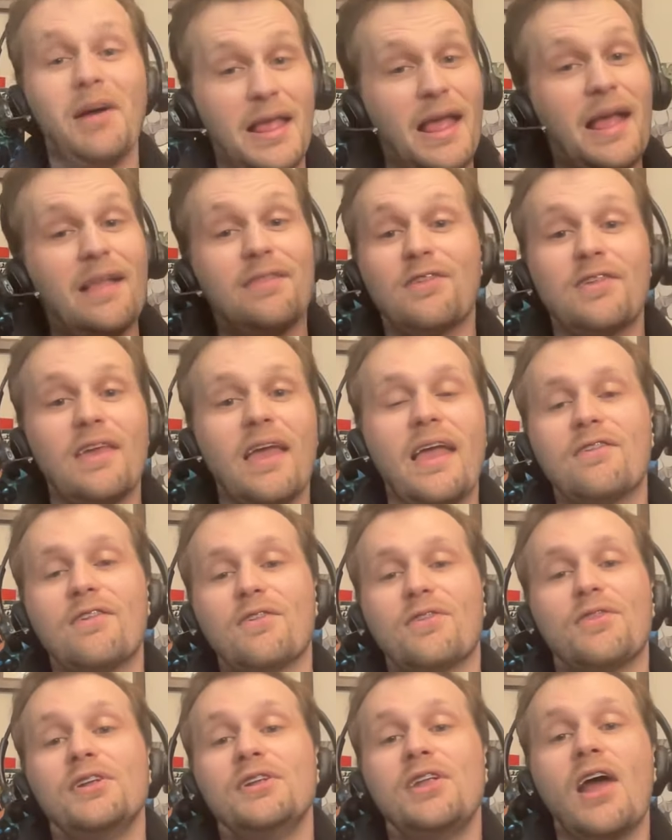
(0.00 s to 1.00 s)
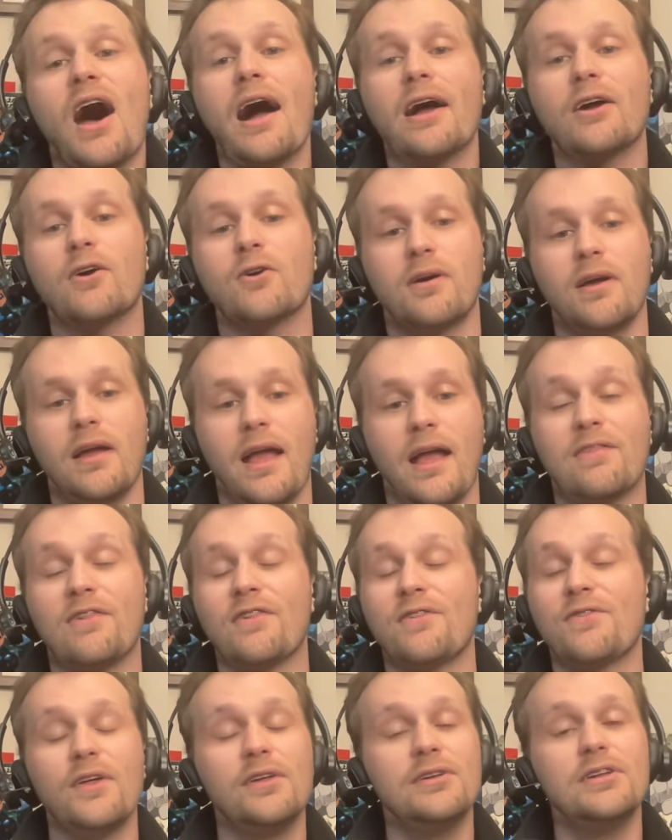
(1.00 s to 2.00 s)
it's it's the not it's
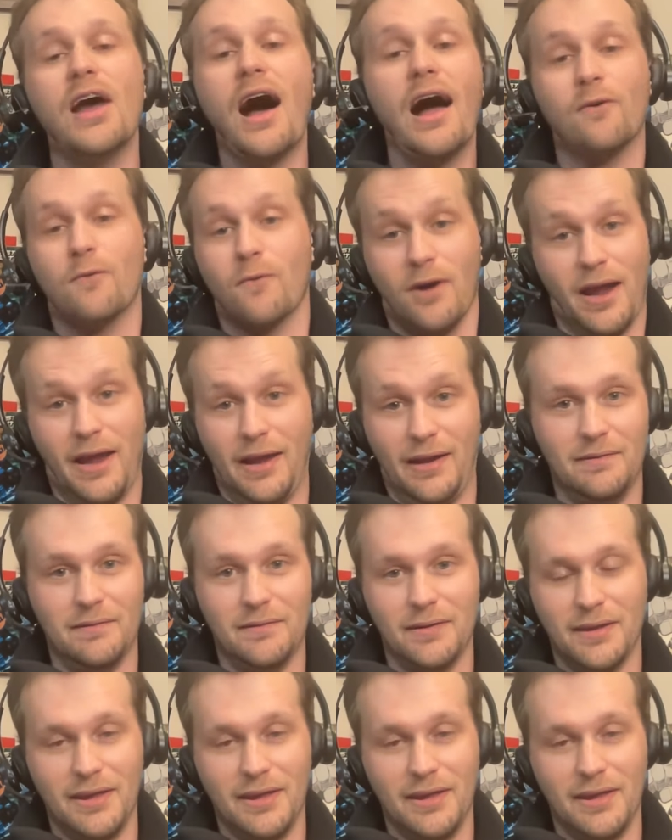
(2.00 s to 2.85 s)
the not great